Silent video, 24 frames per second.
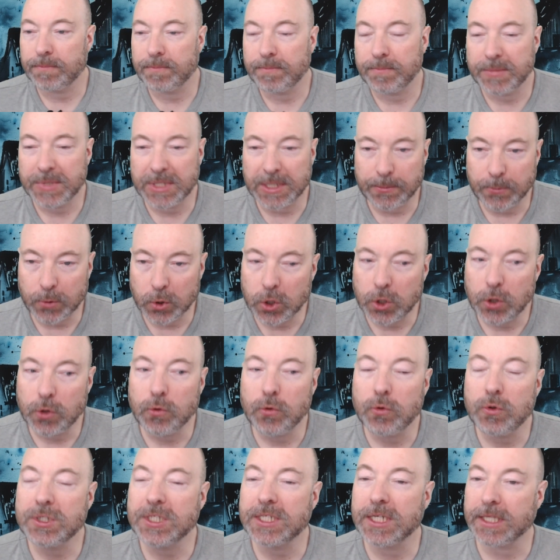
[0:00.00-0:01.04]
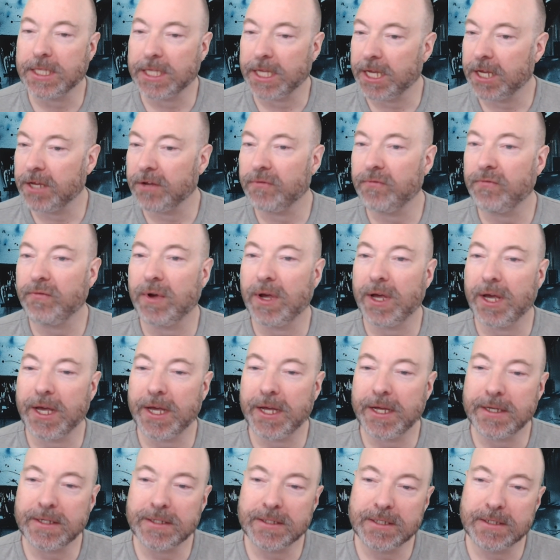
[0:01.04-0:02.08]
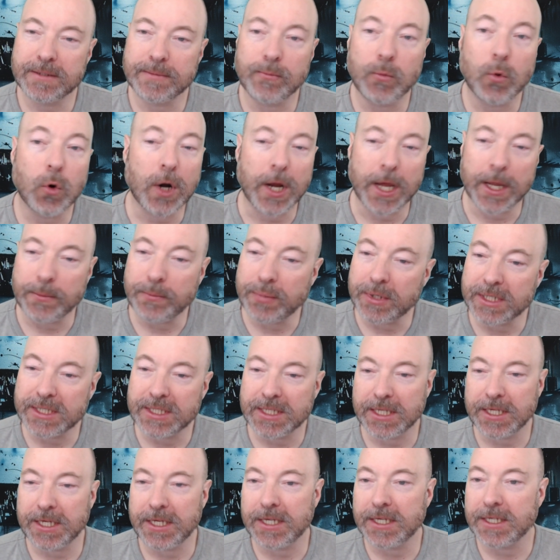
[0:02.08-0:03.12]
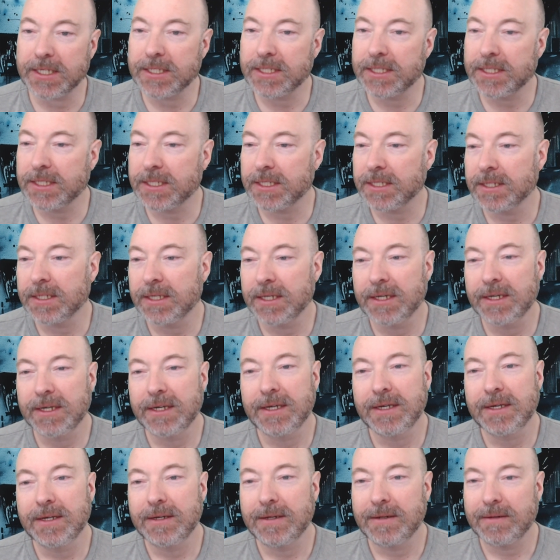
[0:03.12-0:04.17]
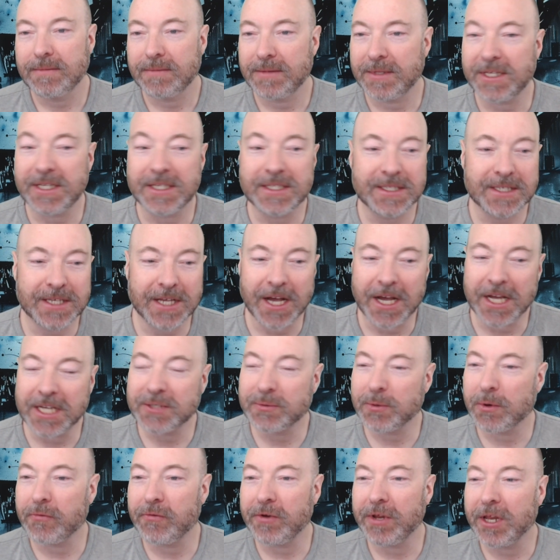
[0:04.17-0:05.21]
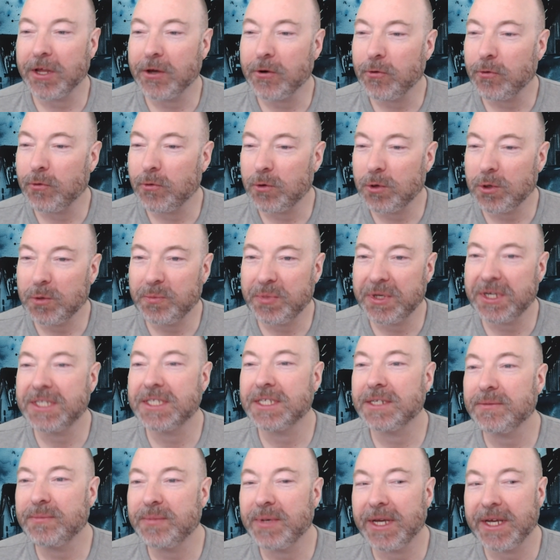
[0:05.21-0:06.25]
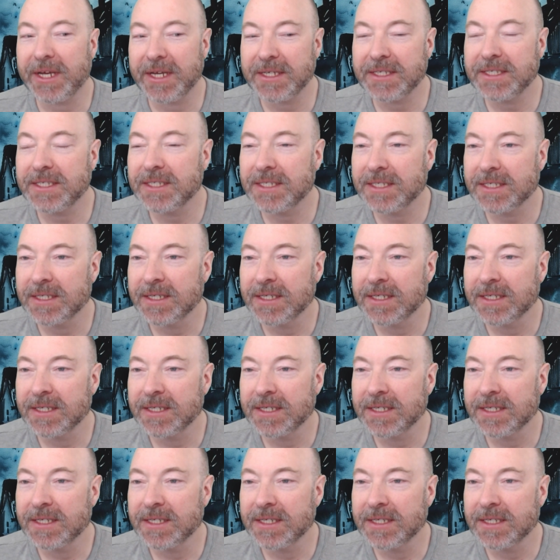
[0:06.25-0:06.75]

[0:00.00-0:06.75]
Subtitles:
some clues that they can find, more NPCs. These guys were really cool, Pete and Pace.